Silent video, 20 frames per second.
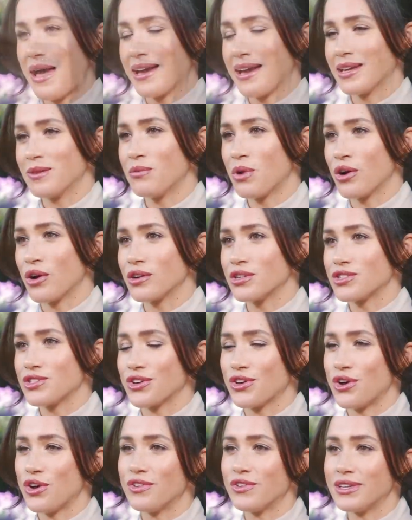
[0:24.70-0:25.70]
in need during
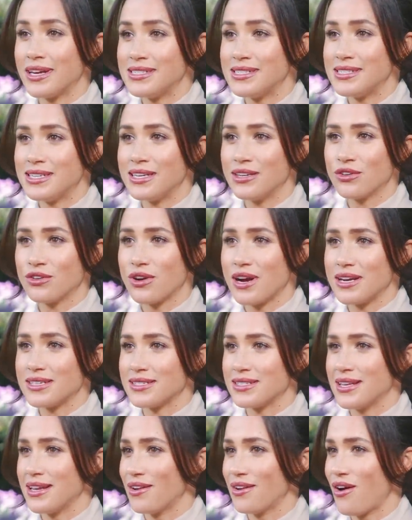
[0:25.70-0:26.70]
the pandemic.
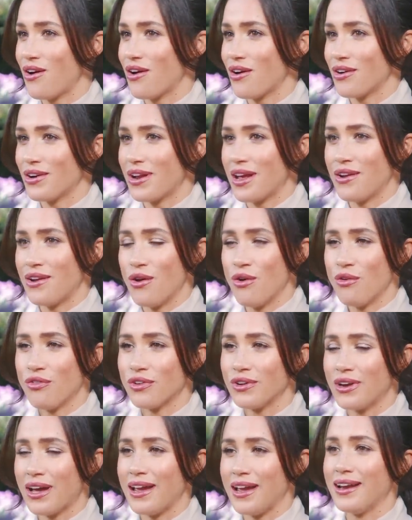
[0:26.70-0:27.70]
For the past
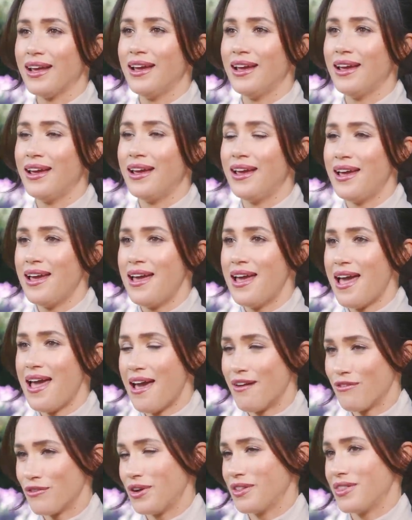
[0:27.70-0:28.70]
14 years,
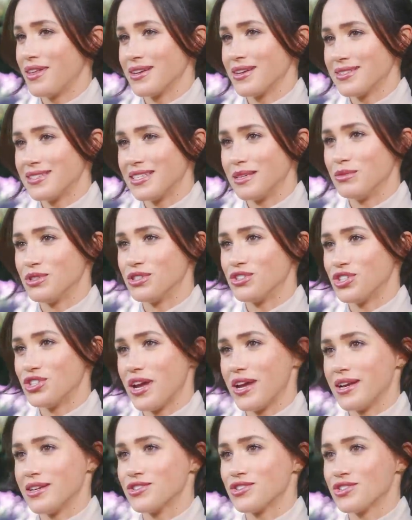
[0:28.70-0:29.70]
CNN Heroes
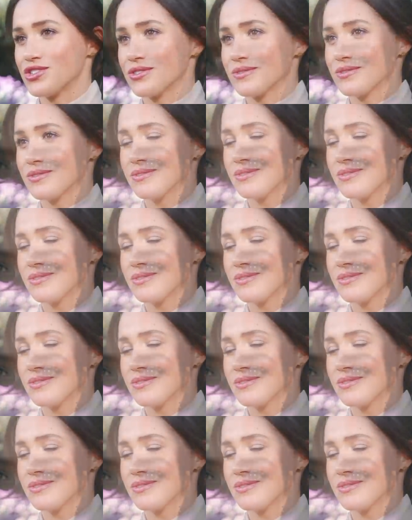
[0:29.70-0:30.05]
has honored